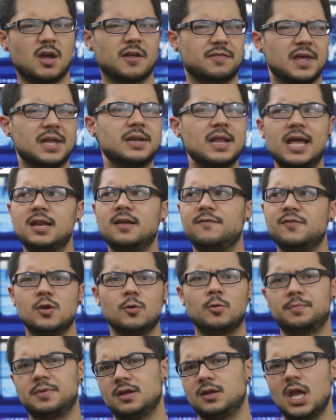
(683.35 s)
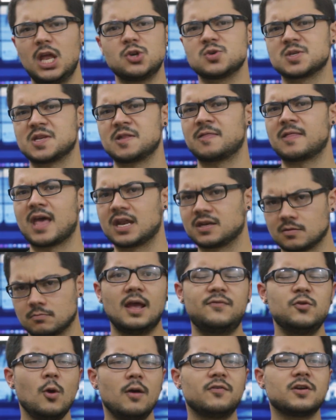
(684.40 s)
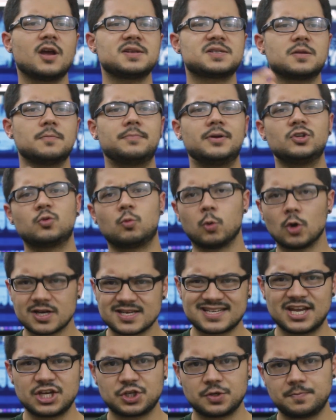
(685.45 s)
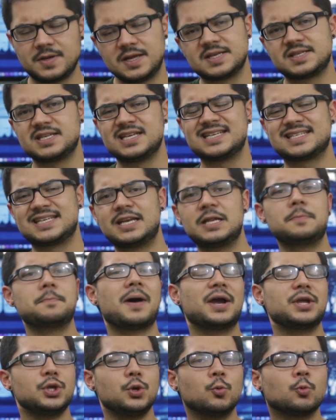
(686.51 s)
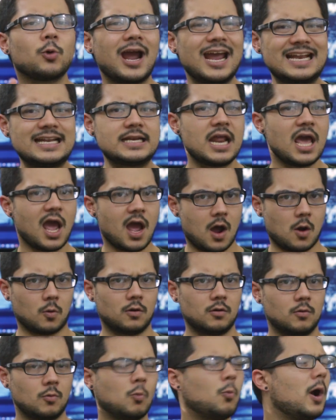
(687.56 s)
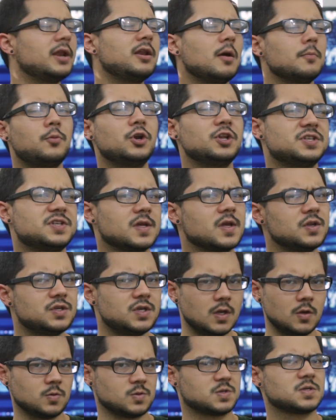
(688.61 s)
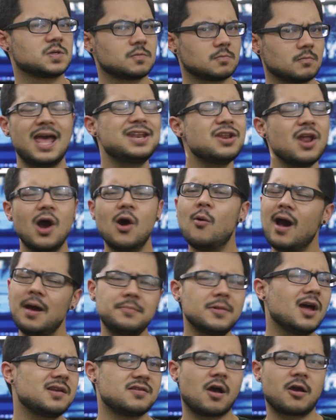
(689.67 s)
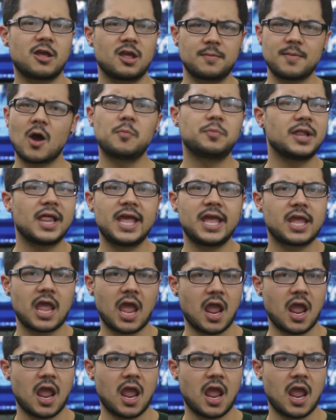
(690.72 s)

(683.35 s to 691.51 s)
Not that any of you would be interested in that. If you have a custom-built workstation P C sitting by you right now, why not put it to good use? And no, I'm not talking about playing